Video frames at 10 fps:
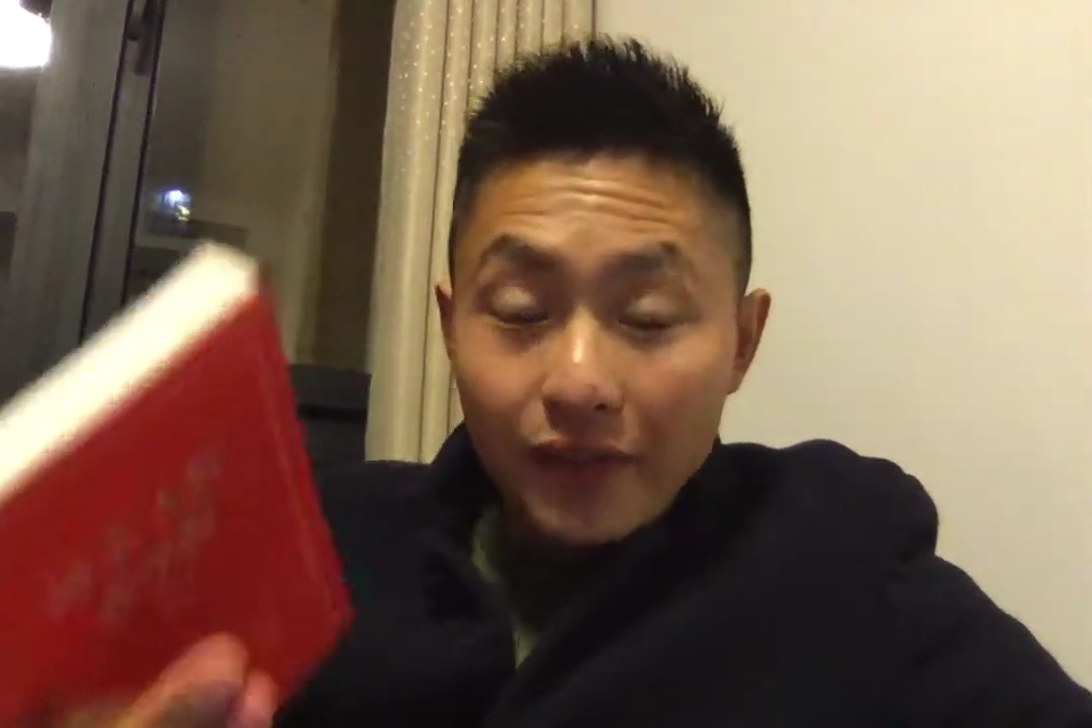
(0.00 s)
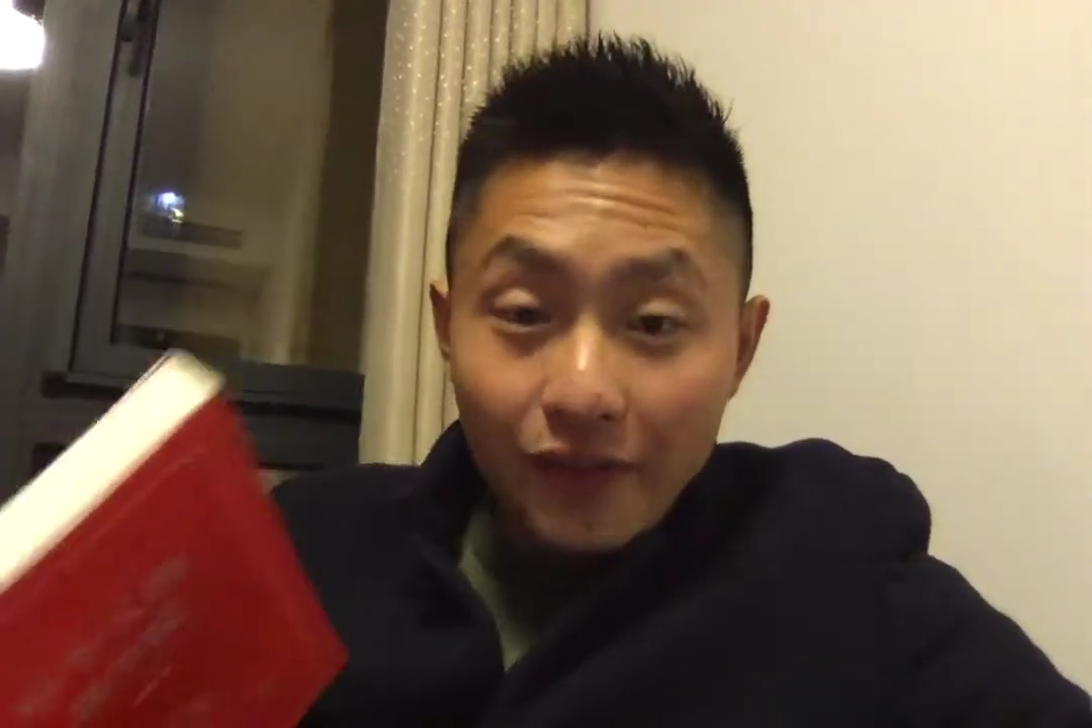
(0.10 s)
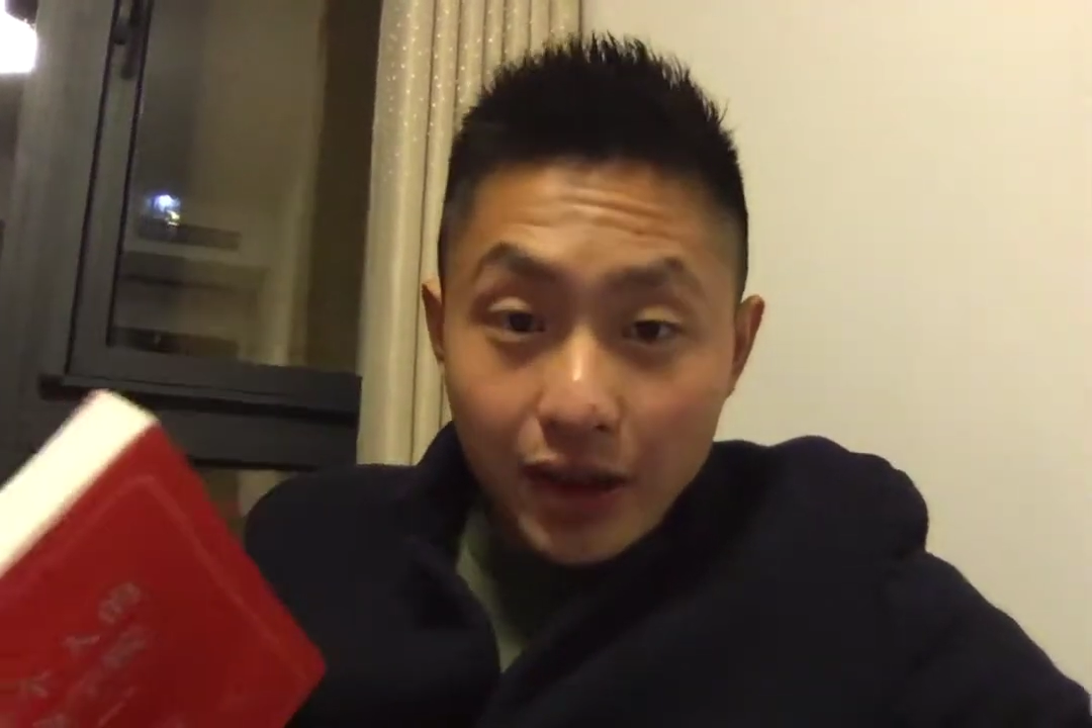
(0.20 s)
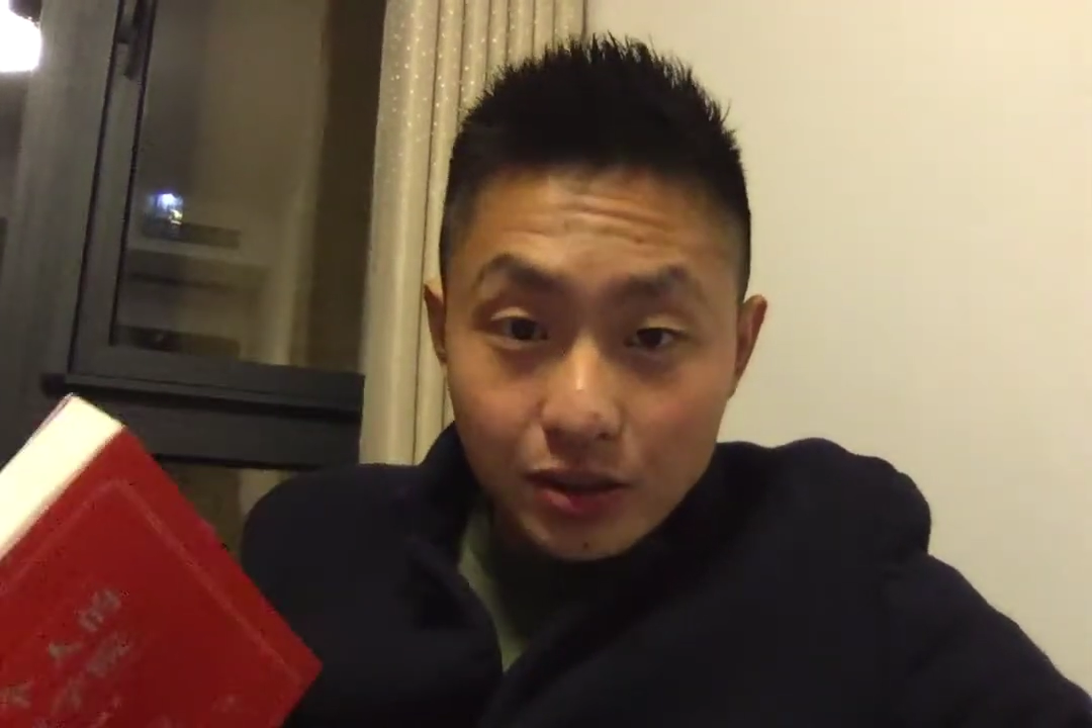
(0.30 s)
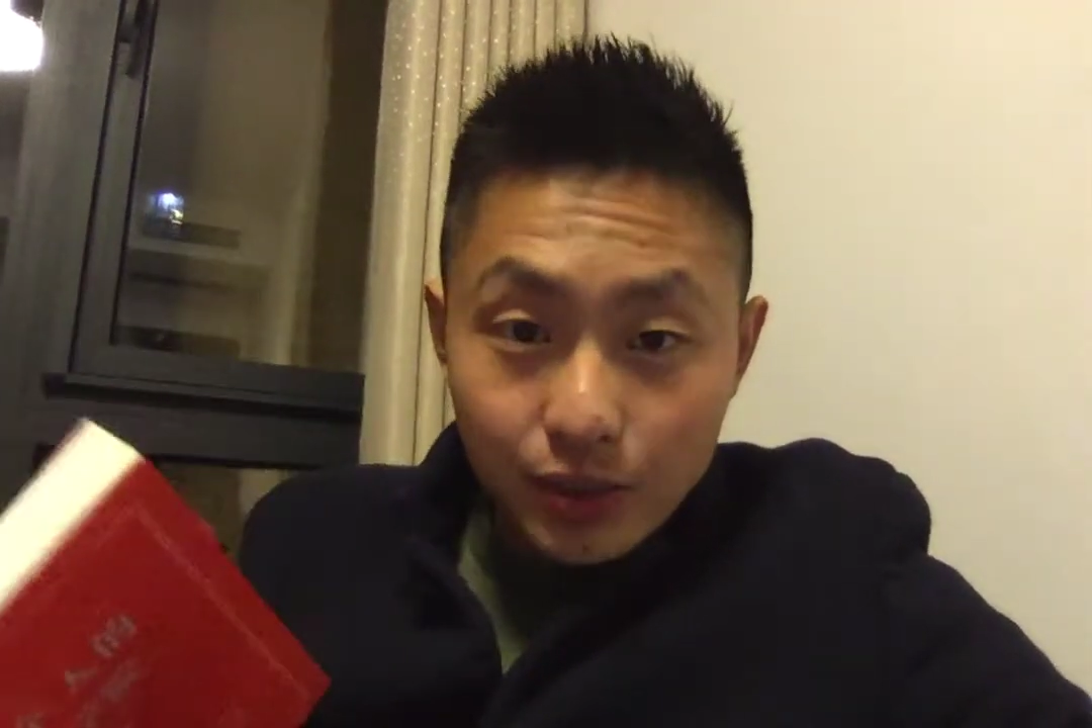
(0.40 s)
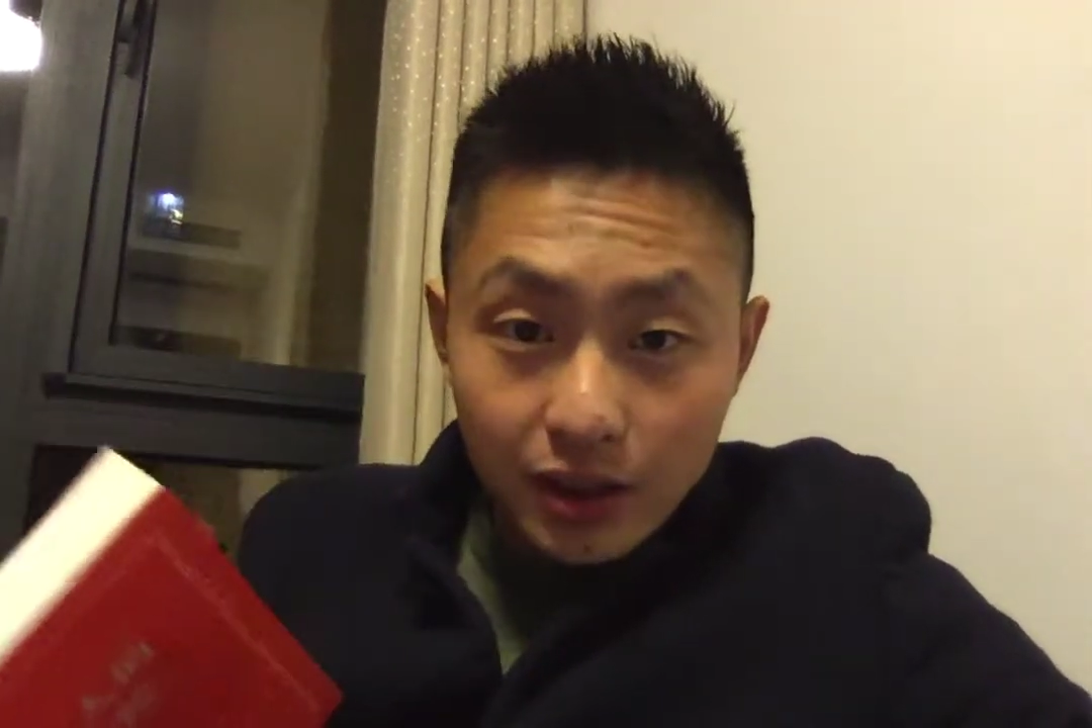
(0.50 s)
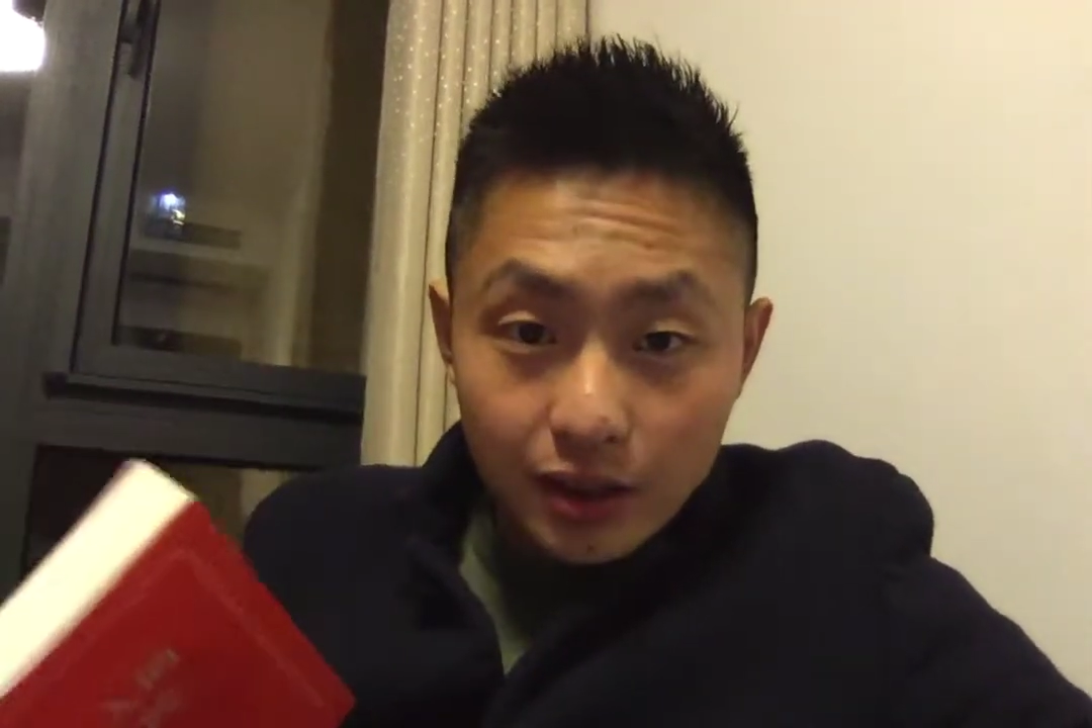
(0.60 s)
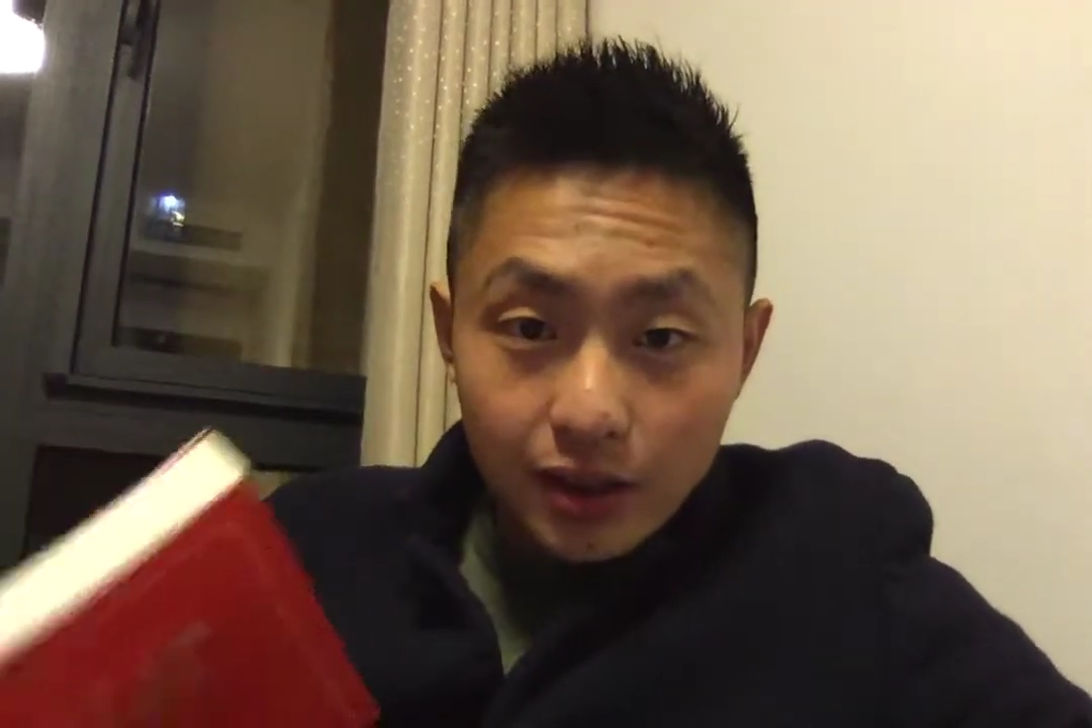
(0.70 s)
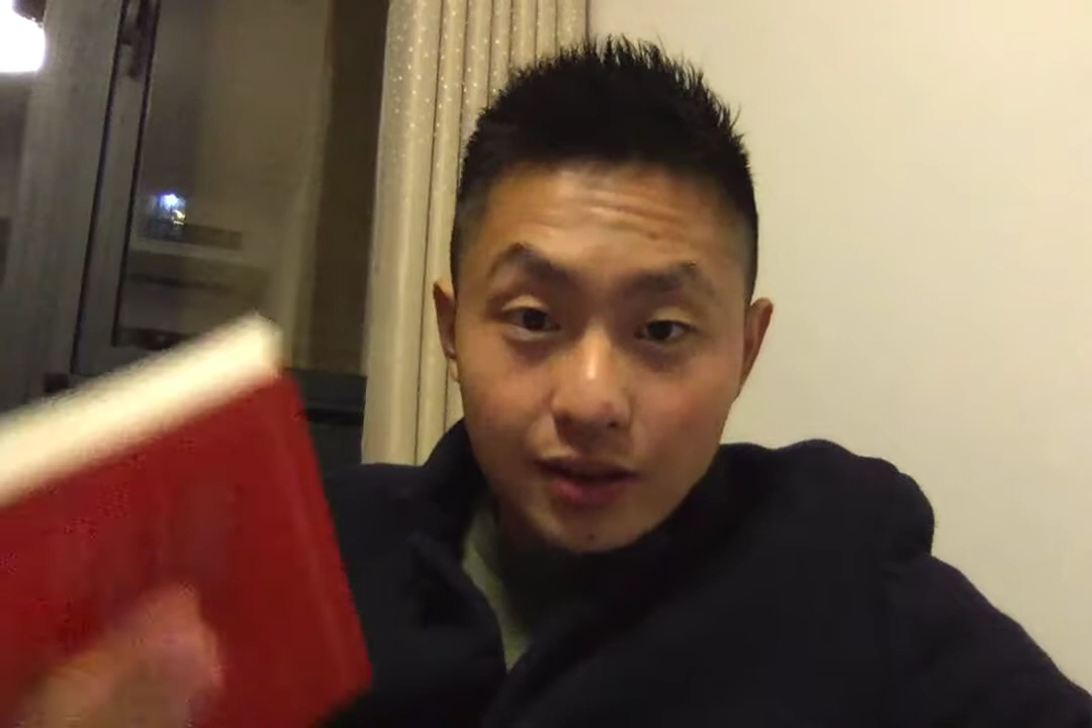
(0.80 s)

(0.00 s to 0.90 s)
investment,